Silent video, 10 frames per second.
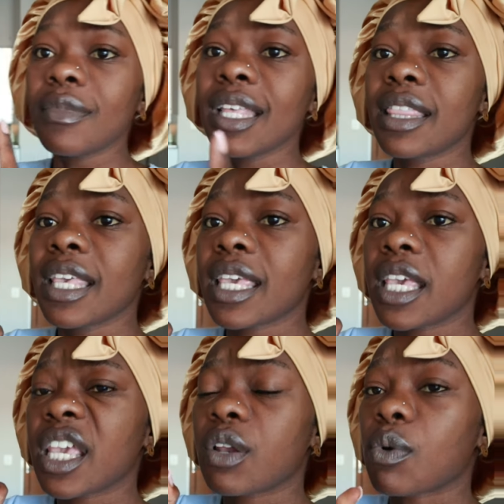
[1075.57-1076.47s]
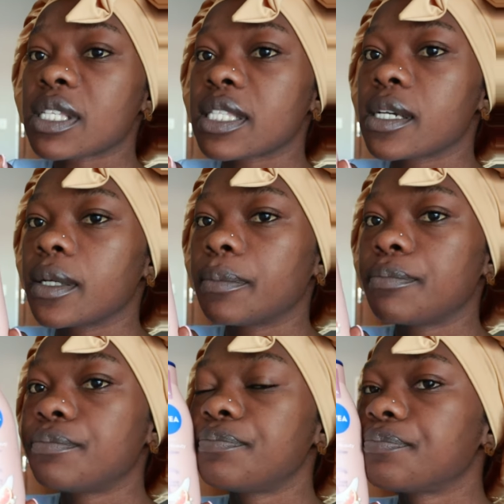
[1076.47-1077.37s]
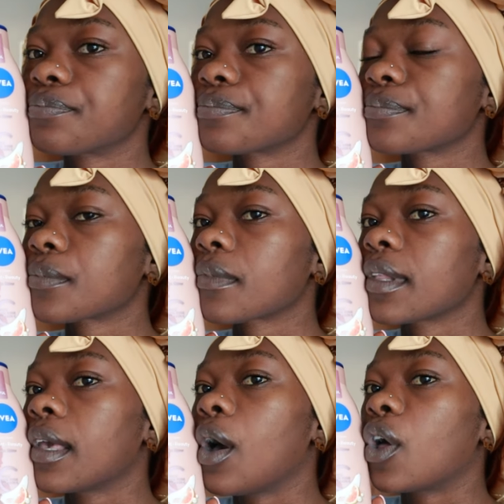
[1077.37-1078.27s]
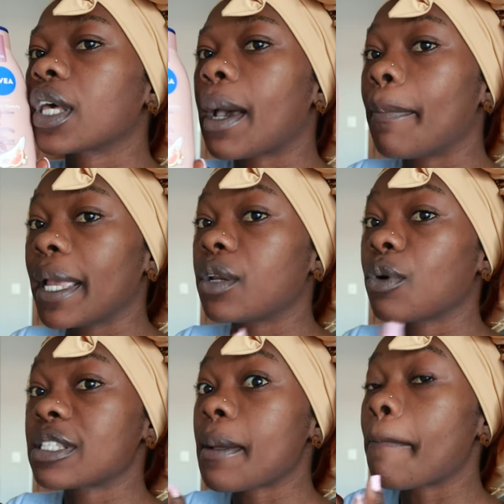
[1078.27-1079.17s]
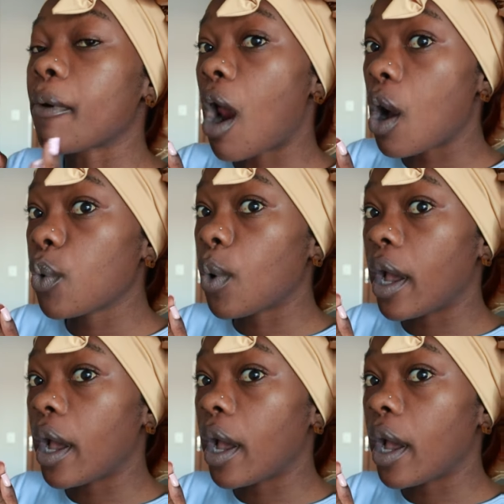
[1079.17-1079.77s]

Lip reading: thingy, it was the on the campaign, it was the brown